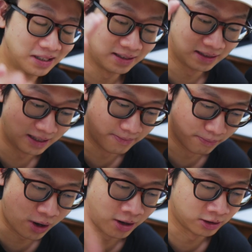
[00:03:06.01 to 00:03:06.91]
It's
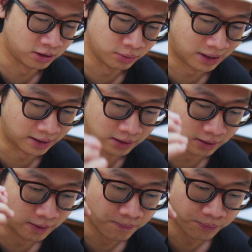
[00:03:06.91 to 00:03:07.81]
impossible. Like
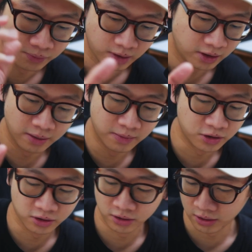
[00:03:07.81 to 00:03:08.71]
the
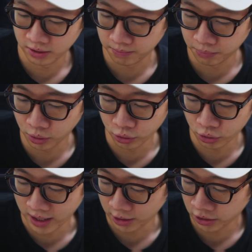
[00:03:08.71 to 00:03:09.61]
image is just pure
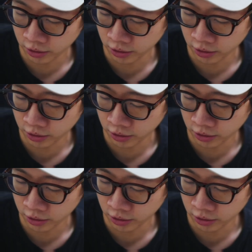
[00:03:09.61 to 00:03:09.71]
trash.